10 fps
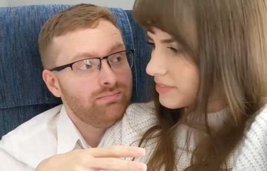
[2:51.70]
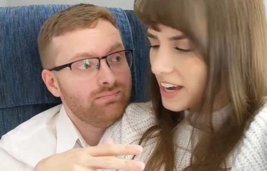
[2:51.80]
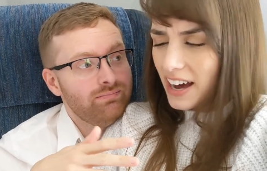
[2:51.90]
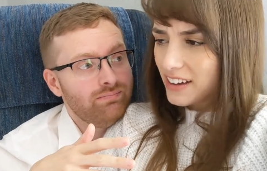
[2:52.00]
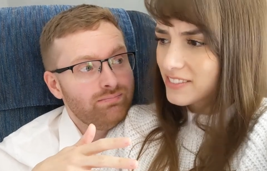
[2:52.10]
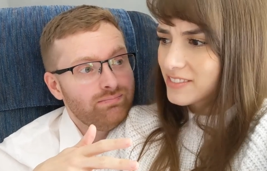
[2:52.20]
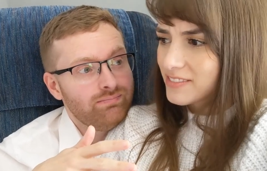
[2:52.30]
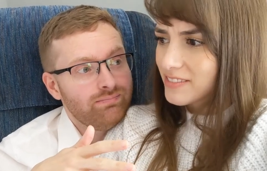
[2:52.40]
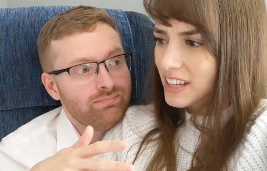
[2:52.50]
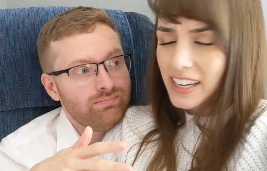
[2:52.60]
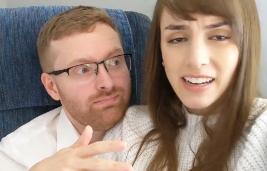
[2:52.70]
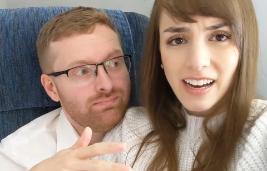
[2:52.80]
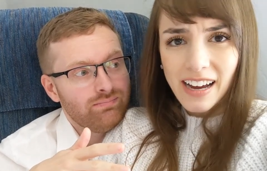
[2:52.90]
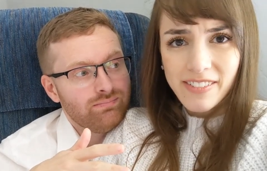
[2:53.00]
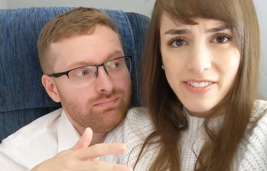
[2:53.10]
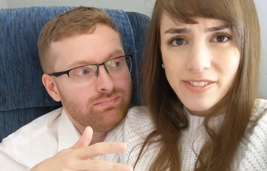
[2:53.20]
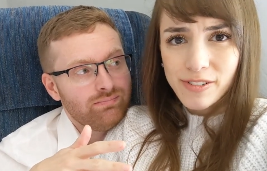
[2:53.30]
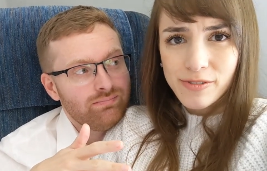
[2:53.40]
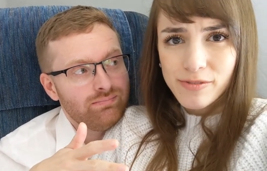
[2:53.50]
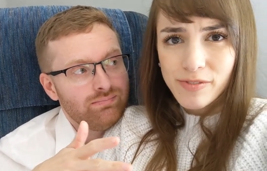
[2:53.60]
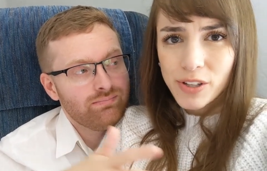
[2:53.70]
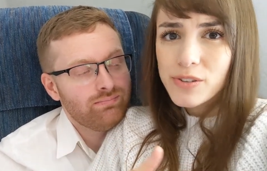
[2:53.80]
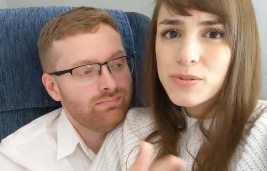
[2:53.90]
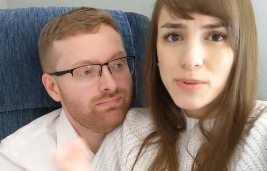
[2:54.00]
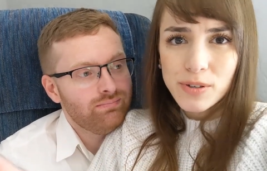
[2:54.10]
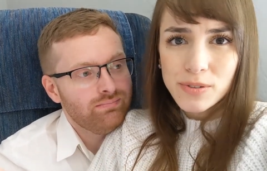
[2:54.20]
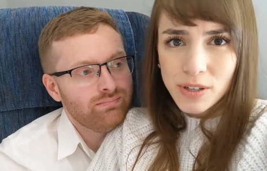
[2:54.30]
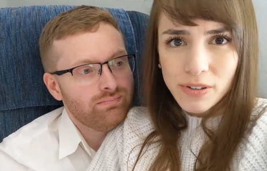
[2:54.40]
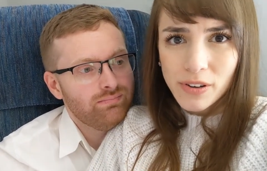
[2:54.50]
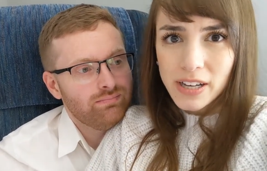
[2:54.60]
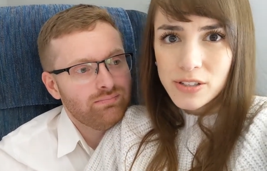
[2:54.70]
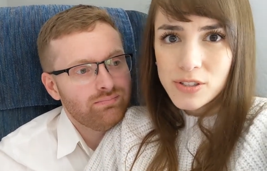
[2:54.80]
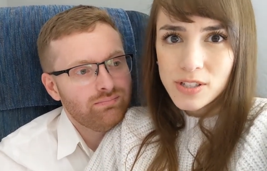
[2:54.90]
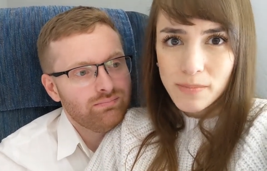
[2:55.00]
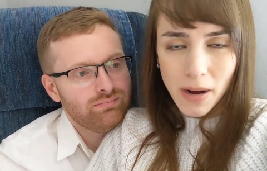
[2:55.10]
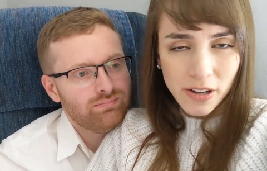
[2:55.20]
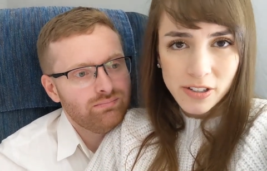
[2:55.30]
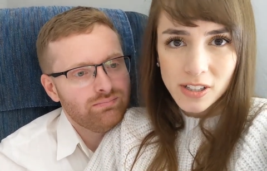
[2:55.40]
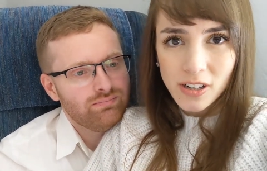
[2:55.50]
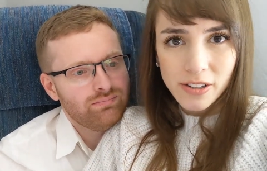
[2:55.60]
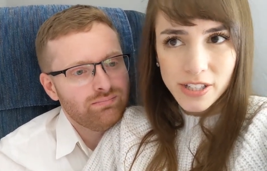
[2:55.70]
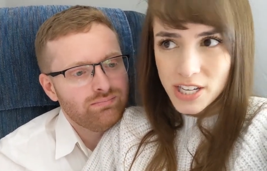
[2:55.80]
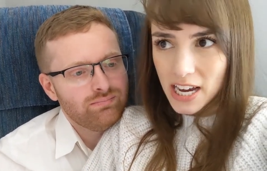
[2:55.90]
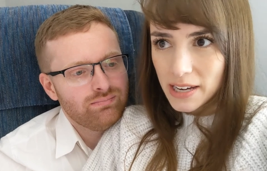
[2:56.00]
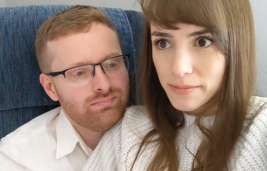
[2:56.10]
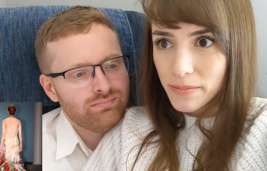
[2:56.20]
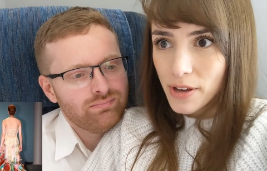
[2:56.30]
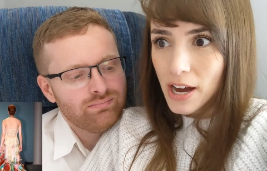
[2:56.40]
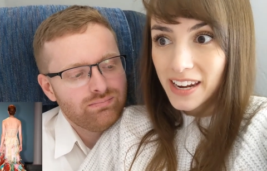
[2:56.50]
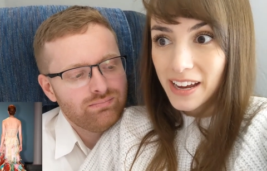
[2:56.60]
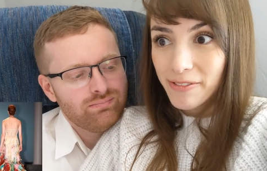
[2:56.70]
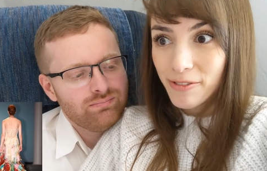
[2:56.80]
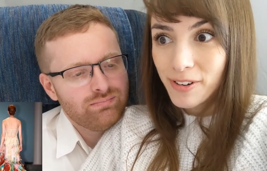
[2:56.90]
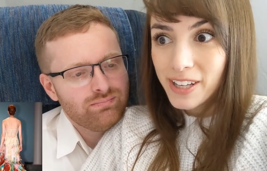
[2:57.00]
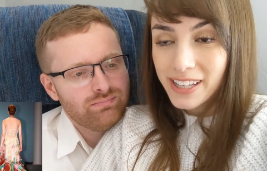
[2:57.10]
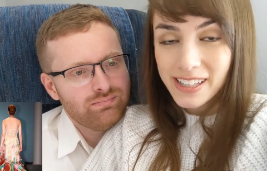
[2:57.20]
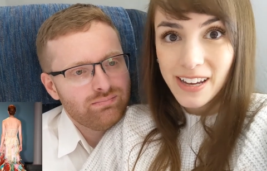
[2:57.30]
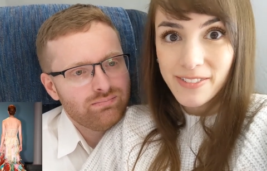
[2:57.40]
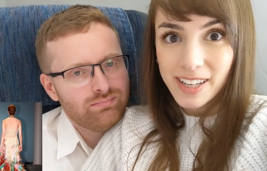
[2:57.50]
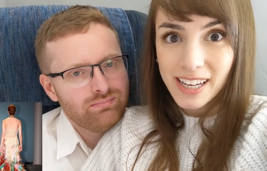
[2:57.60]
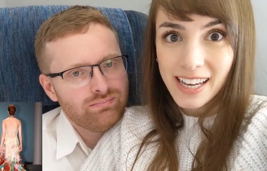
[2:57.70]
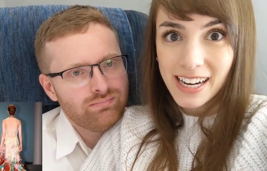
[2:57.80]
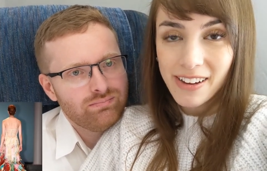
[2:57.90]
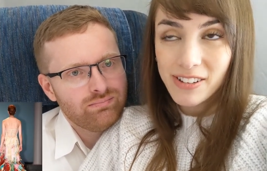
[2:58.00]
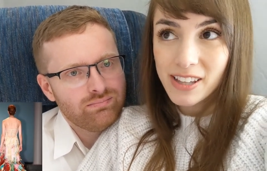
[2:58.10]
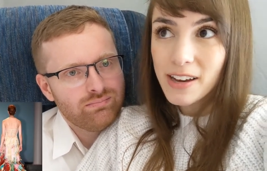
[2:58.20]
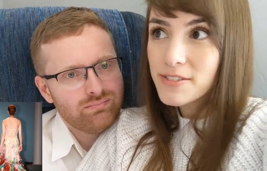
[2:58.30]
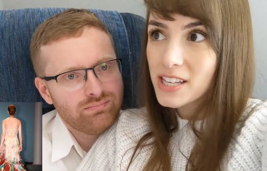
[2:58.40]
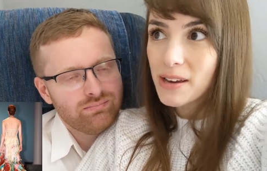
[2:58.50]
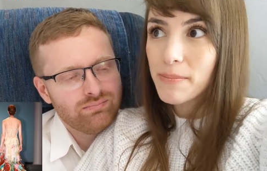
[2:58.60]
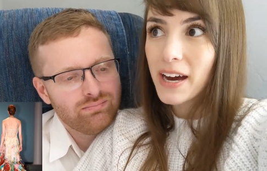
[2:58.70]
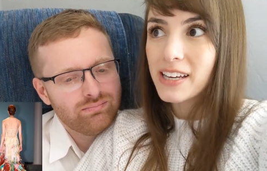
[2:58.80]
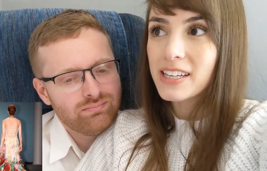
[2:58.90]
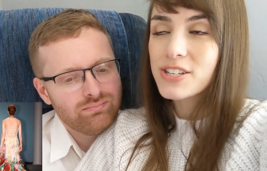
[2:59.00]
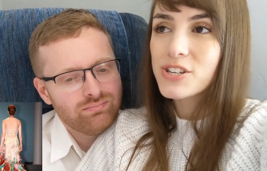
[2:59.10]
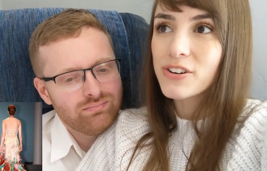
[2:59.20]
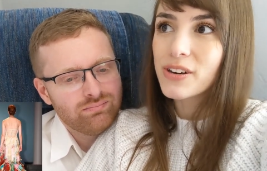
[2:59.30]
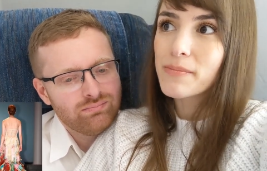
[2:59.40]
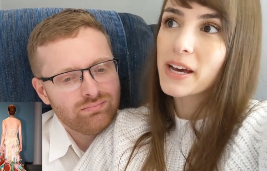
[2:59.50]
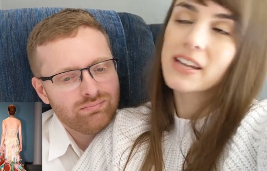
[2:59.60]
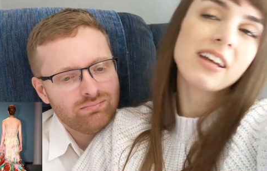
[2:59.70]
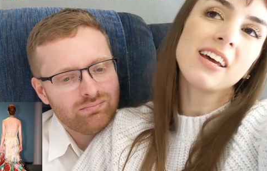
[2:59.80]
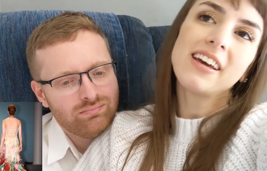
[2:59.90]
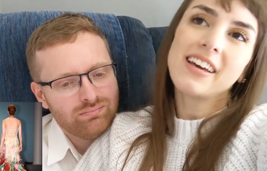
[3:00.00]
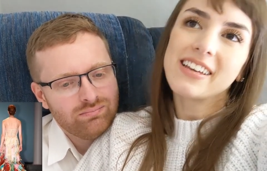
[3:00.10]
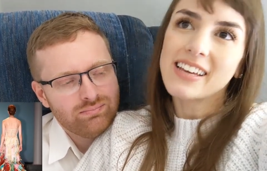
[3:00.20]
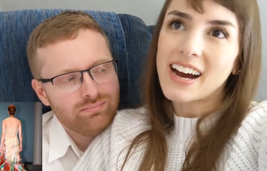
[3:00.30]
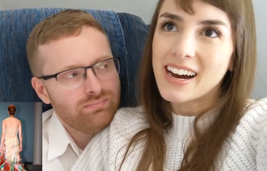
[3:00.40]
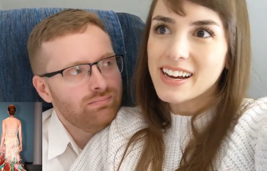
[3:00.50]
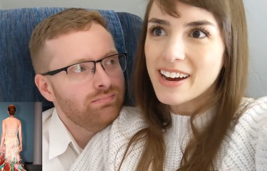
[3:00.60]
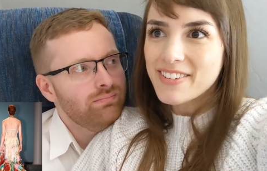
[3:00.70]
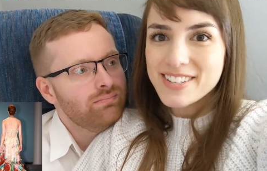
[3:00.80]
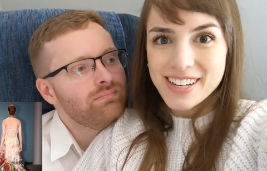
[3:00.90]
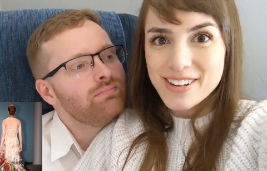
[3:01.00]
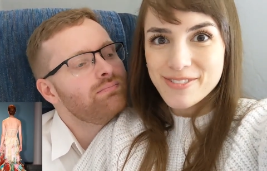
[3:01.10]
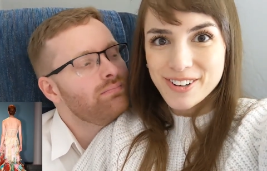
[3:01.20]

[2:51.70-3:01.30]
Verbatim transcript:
Speaker 1: Yeah, like I've for those of you who don't know, I used to model all the time, and I really love it, and I would love to get back into it, but yeah, I haven't done it